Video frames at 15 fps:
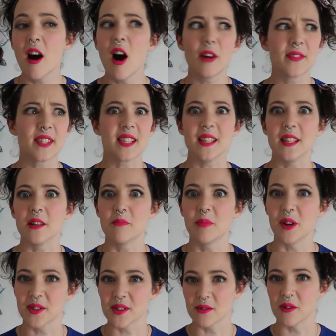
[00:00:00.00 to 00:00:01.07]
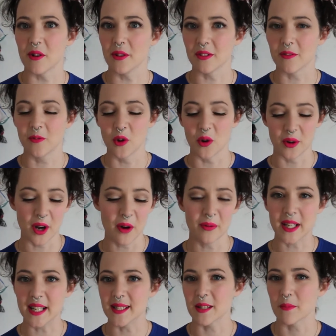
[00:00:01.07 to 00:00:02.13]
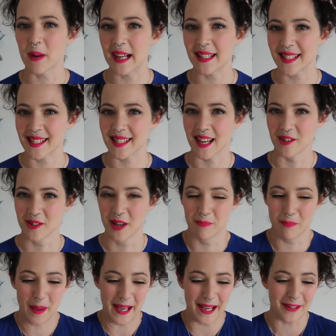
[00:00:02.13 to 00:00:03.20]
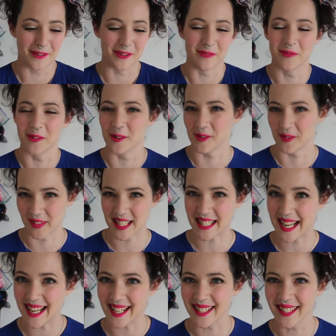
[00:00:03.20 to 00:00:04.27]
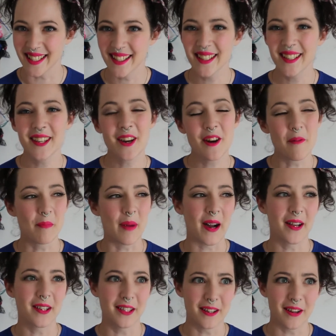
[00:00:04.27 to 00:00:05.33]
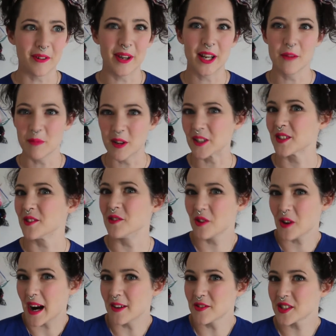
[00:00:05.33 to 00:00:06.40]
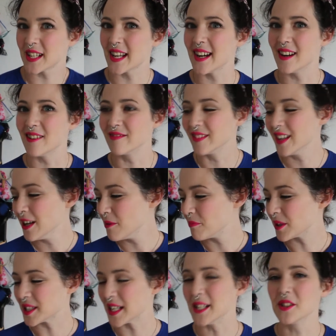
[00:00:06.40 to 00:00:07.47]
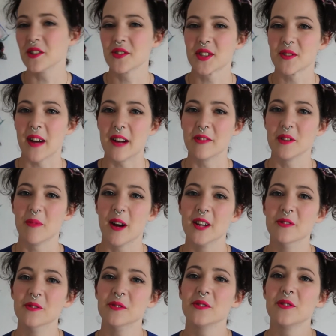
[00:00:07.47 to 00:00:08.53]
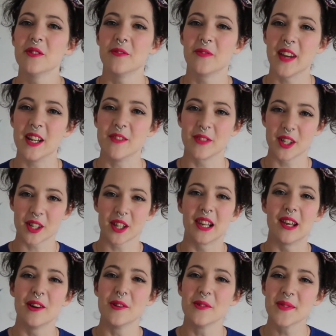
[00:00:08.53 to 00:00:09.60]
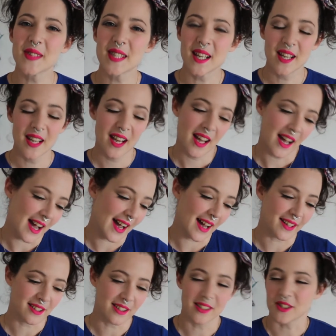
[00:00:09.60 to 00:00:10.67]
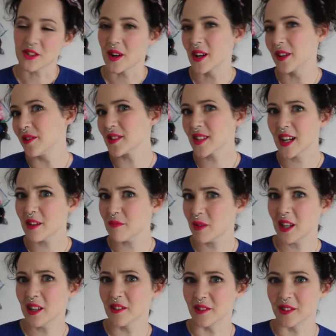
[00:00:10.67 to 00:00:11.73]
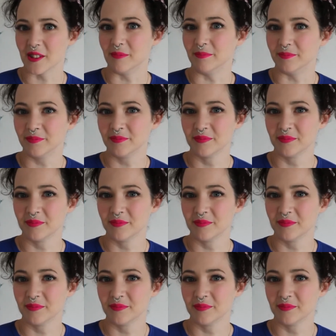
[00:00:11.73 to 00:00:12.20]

Obviously in a bottle, not on the floor. No one needs to practice how to pee on the floor of a tent. But, in a bottle, crouch down, pretend you're surrounded by all your favourite clothes, and try not to get pee on them.